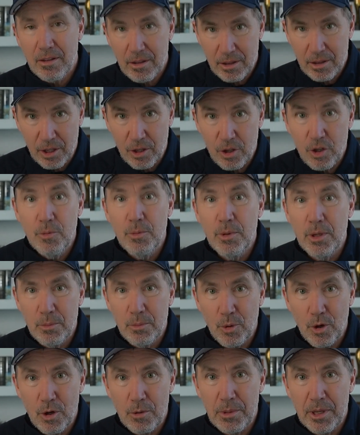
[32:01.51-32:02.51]
the human
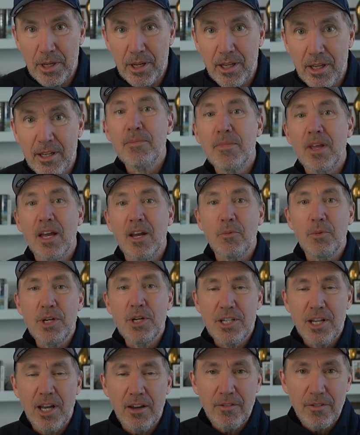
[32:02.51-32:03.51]
board meeting, and we
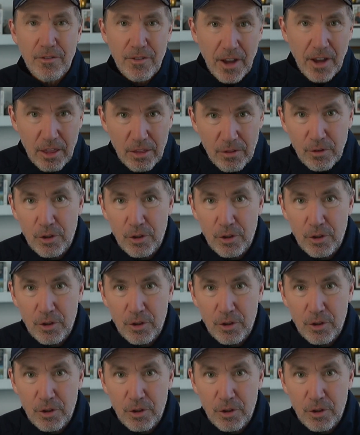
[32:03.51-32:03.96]
take faithful